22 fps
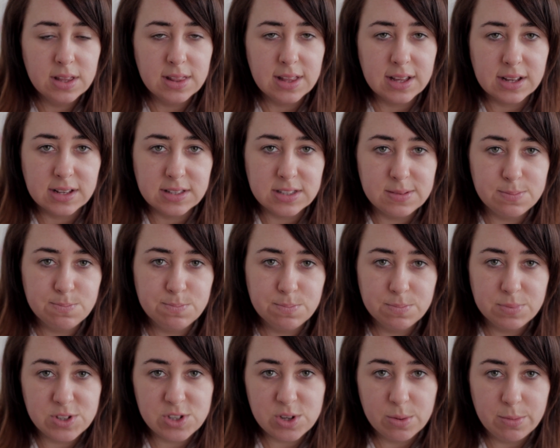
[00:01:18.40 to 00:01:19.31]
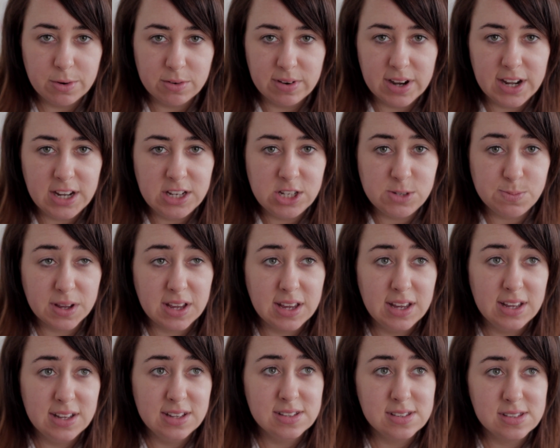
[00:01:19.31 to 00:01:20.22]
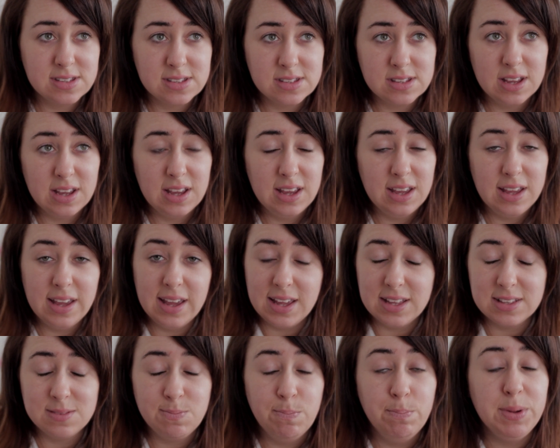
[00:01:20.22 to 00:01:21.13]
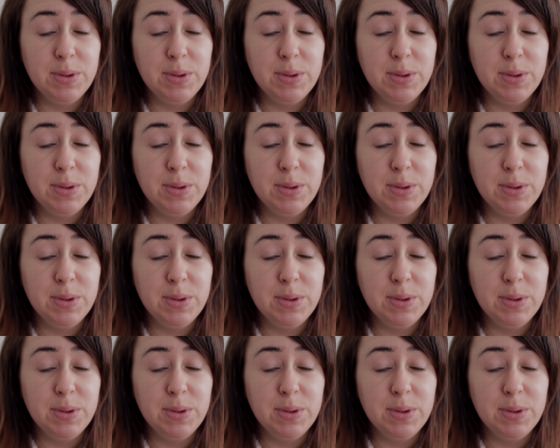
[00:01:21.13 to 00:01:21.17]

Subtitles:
like, summer range because it's